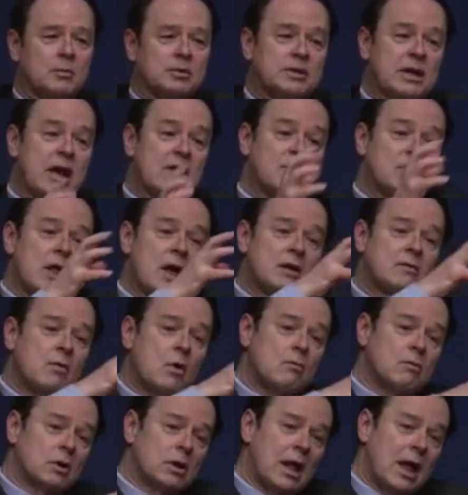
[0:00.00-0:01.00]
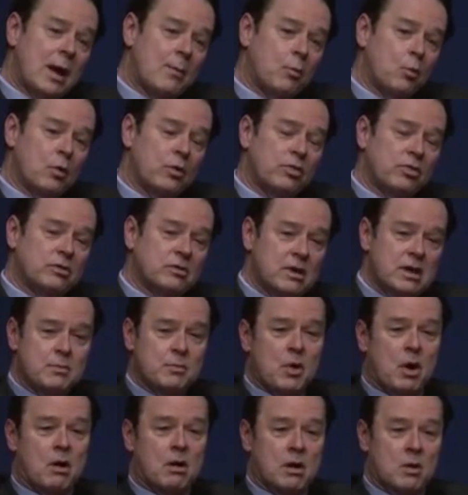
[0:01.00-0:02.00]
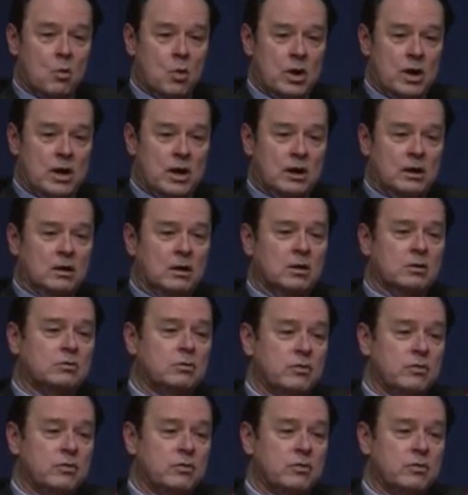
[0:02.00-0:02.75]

but they have a lot of overlap with the Tea Party wing,